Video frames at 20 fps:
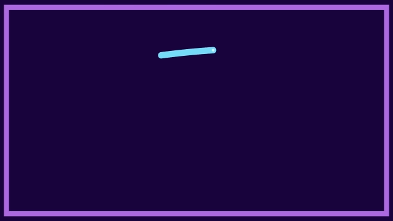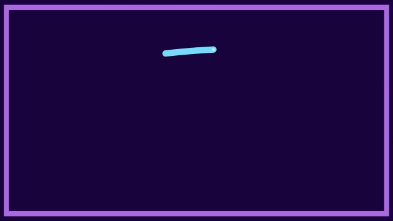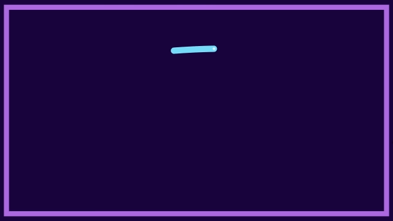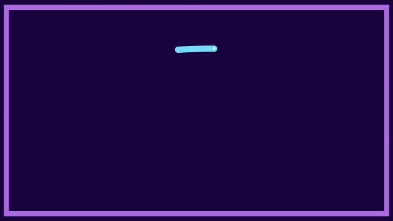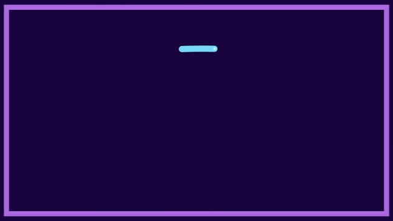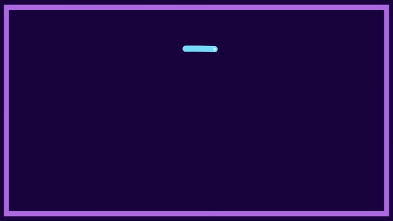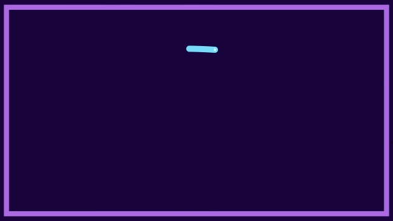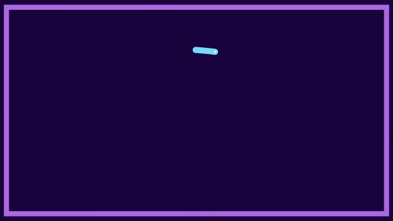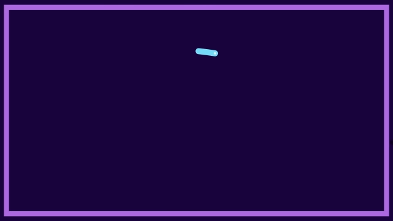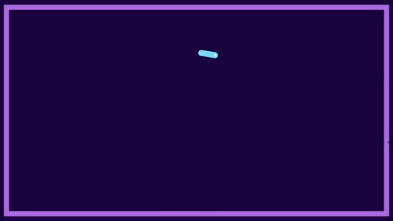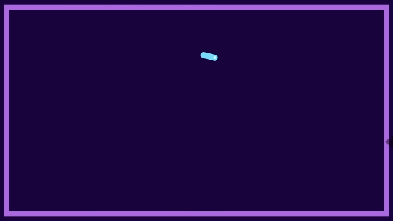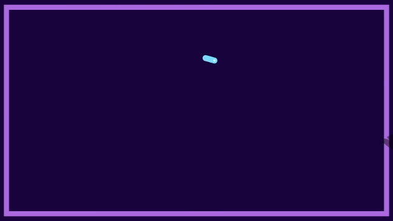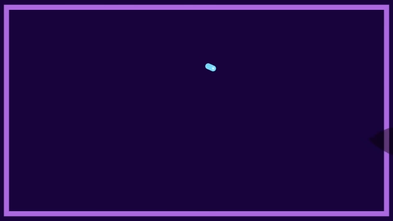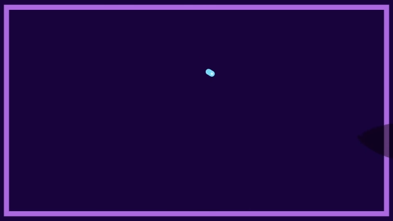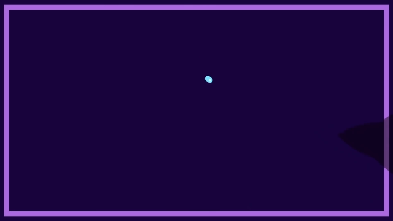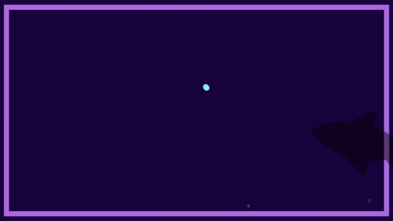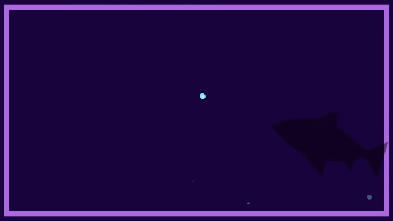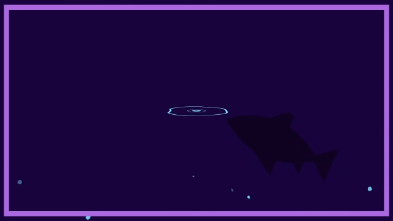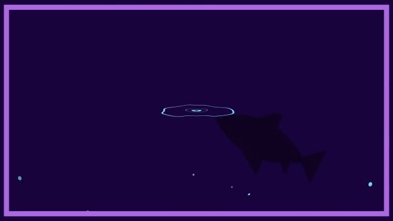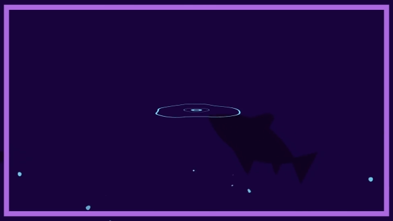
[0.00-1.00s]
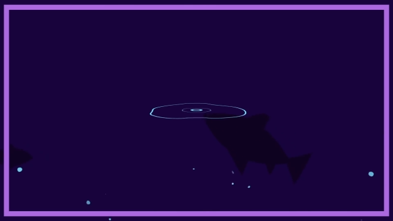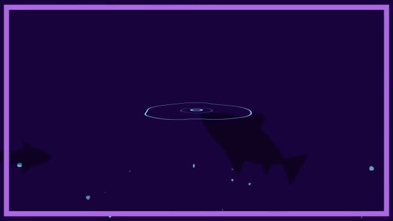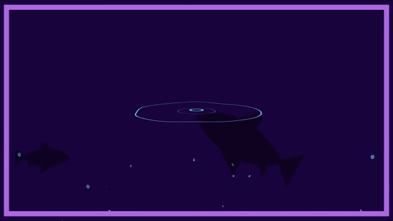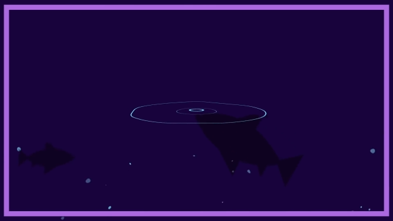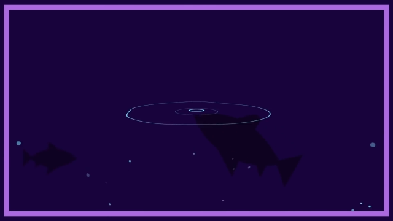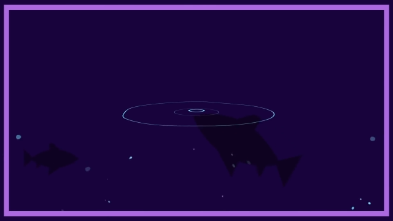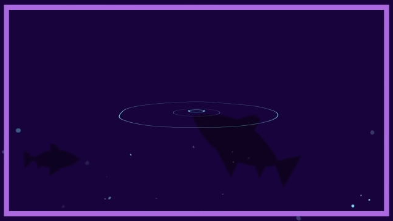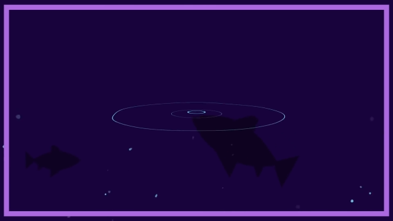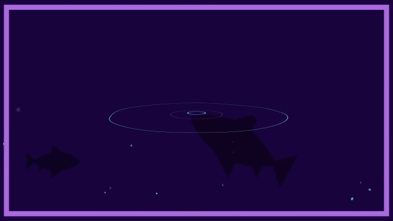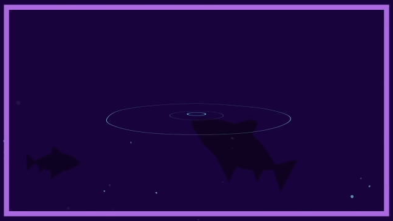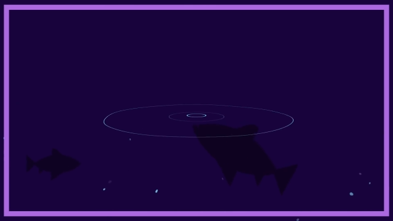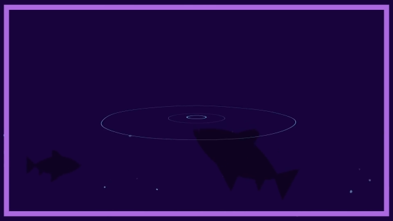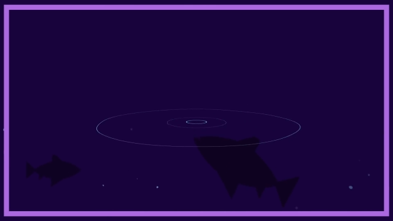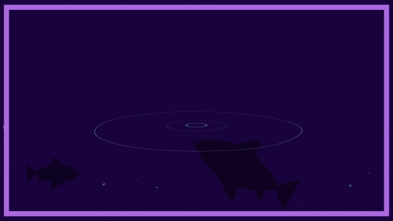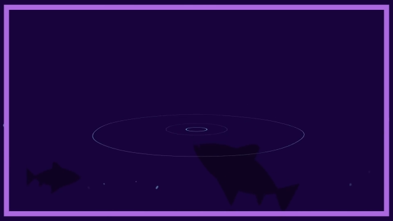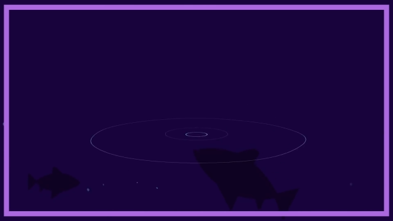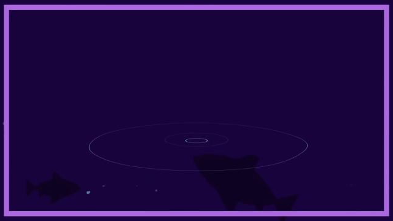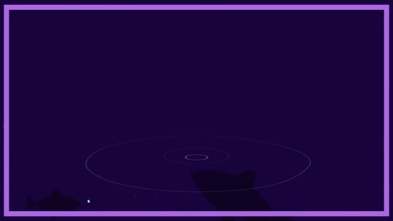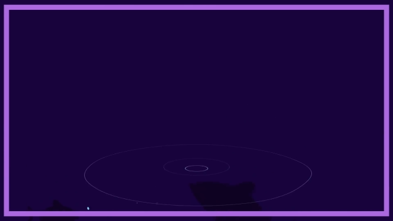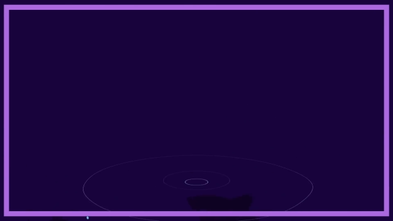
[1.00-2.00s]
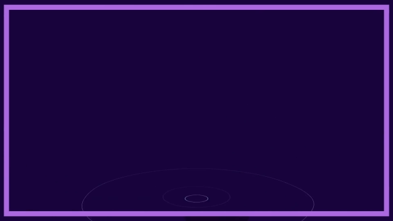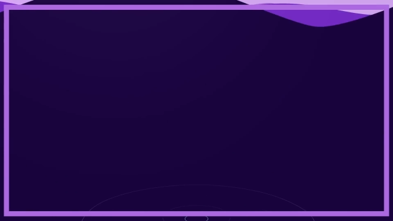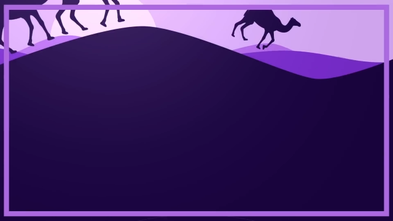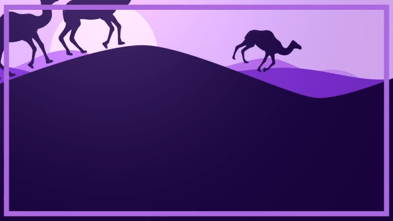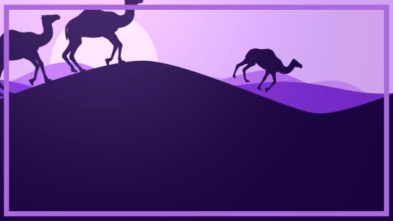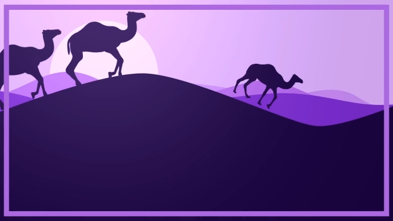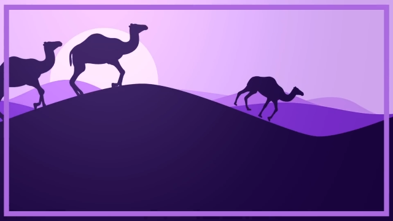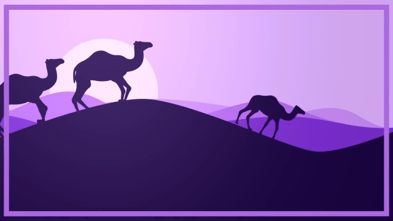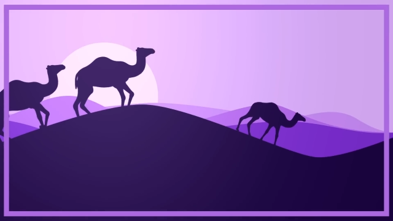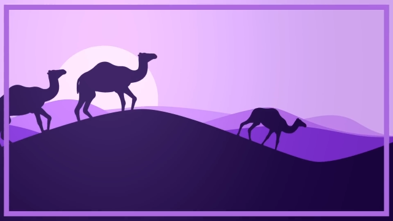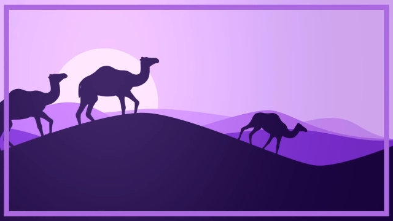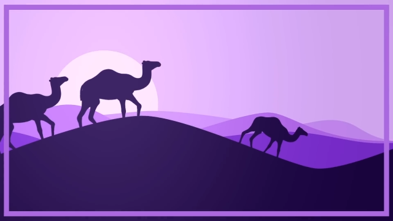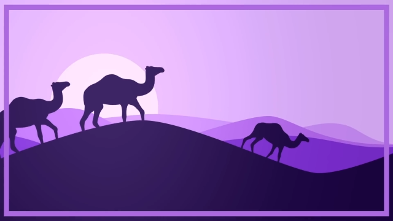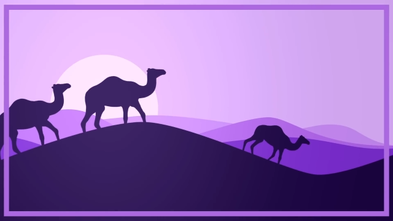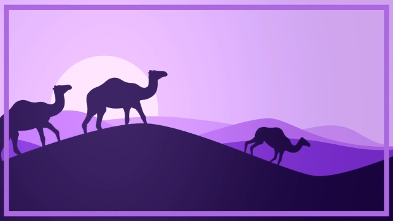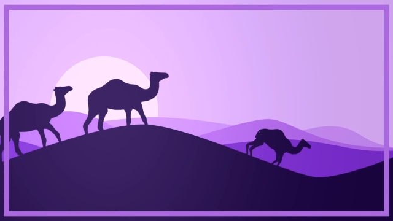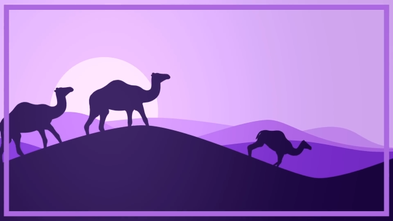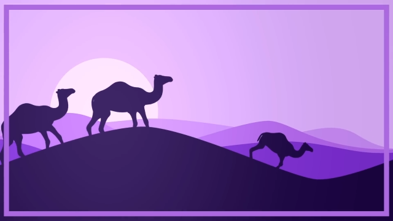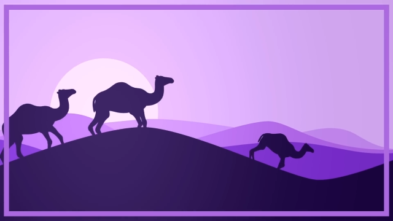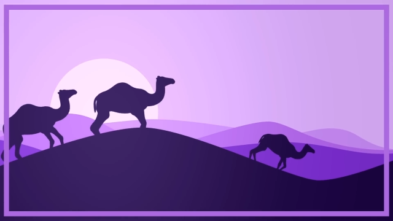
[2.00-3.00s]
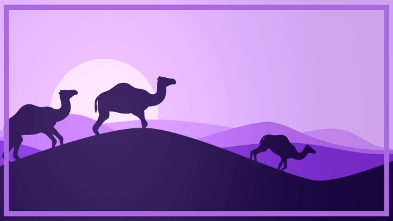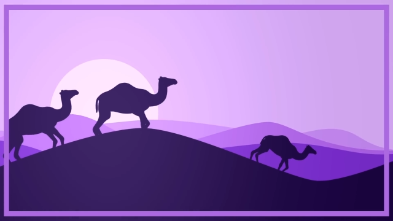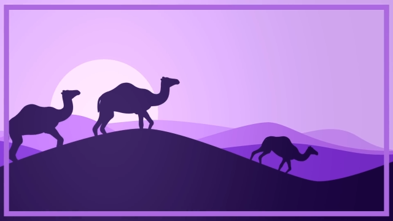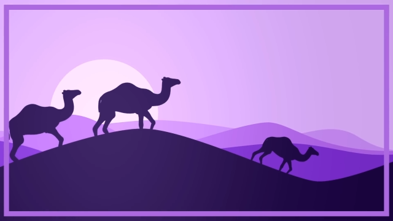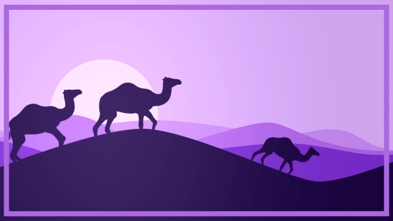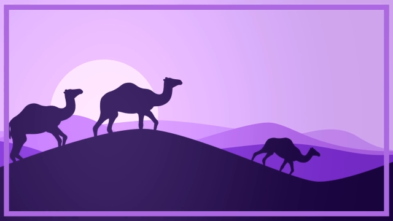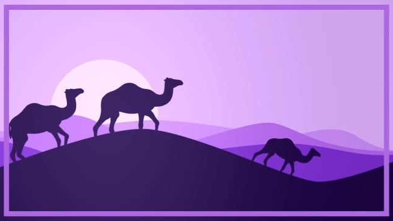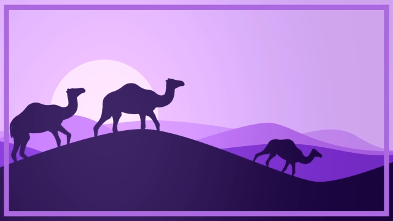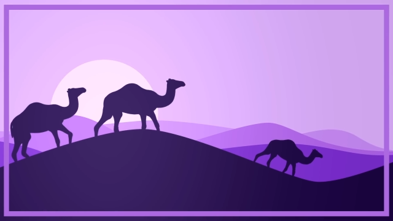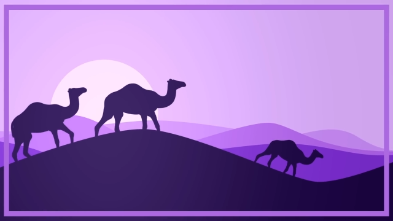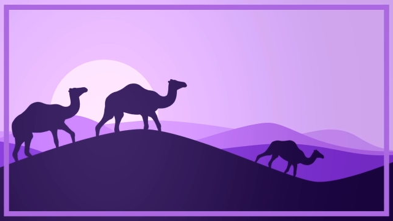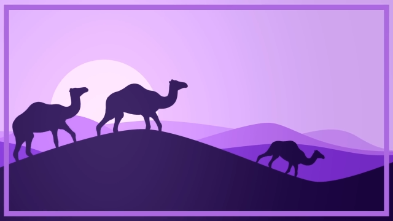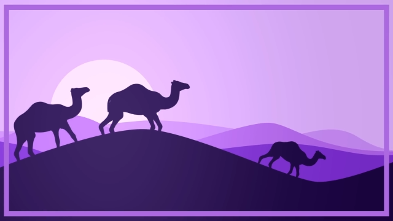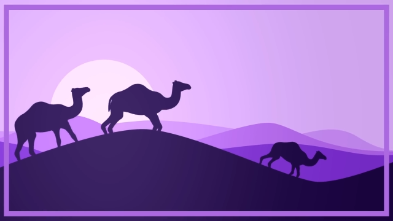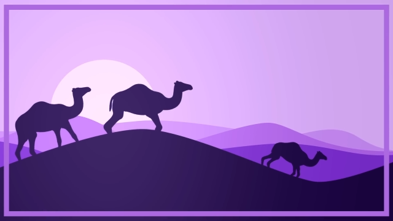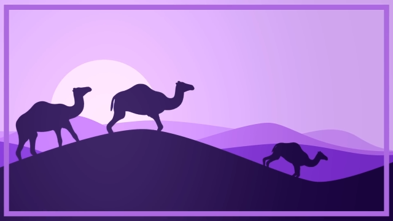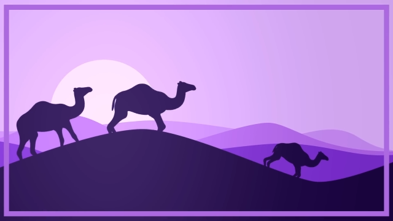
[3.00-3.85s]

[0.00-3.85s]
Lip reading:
No face is visible, so there are no lips to read.